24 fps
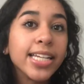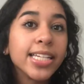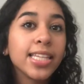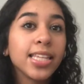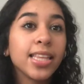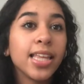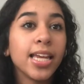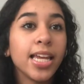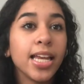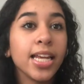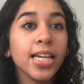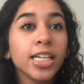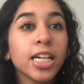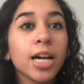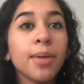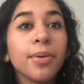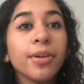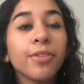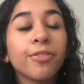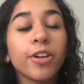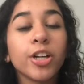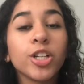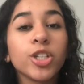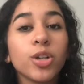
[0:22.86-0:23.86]
to the incoming
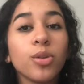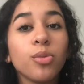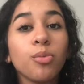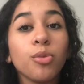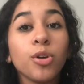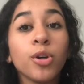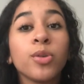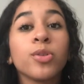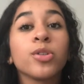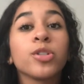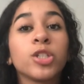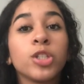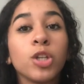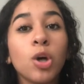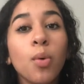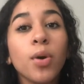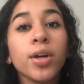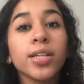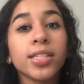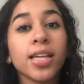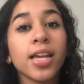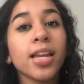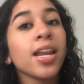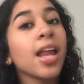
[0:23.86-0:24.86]
freshmen, we're so
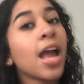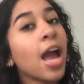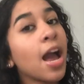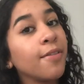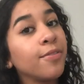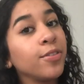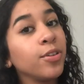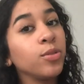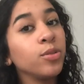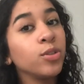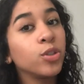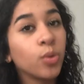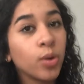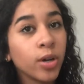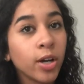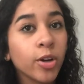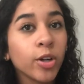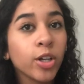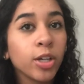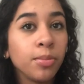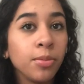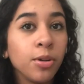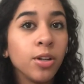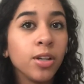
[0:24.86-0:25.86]
excited to have you join our
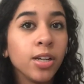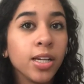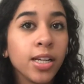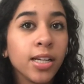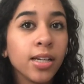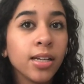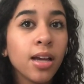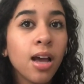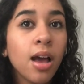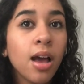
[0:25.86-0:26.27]
community.